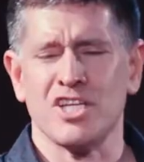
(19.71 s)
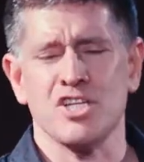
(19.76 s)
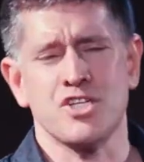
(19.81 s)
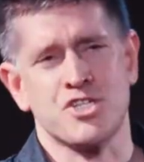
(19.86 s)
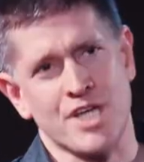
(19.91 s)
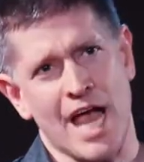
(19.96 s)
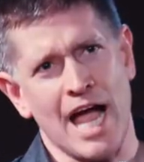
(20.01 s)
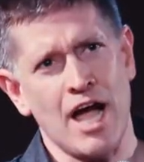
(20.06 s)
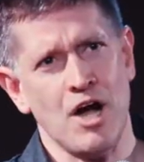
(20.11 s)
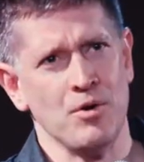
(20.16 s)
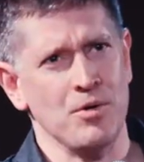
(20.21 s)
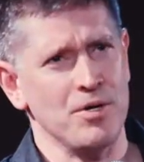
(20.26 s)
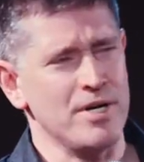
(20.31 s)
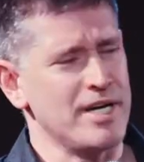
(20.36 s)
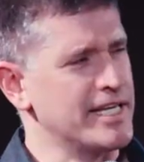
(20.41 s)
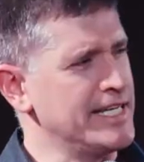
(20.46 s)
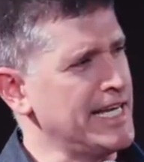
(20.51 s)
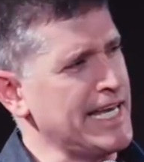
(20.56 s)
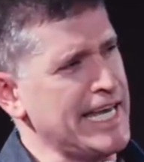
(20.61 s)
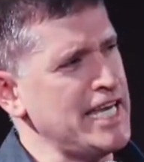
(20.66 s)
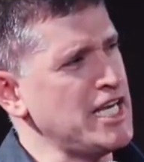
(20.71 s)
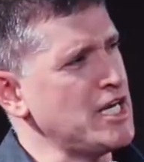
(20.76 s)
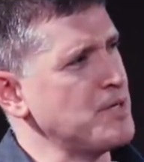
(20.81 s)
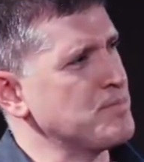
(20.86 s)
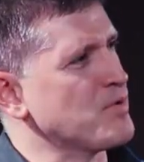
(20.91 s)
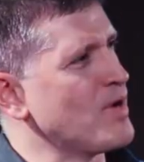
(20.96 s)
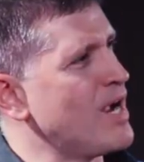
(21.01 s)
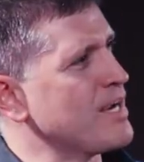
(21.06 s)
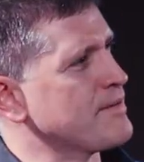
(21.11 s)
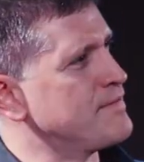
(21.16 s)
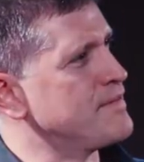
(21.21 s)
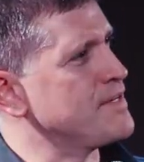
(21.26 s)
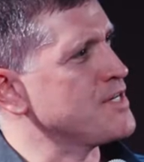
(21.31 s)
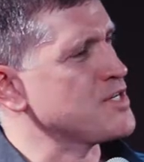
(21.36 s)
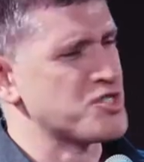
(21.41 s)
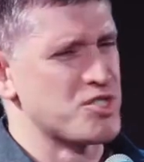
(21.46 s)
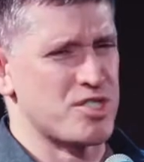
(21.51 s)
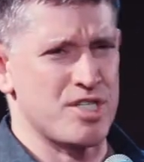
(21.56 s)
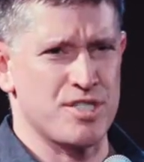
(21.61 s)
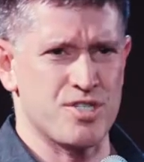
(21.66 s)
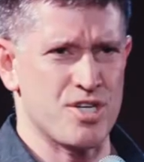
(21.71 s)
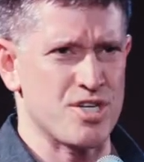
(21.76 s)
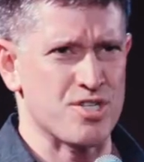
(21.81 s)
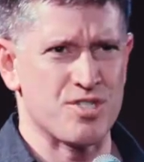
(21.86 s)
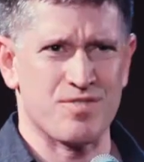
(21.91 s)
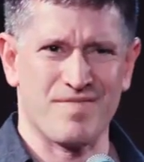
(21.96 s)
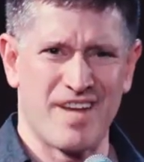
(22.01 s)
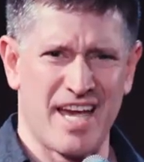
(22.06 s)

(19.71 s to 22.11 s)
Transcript: showering and eating breakfast and just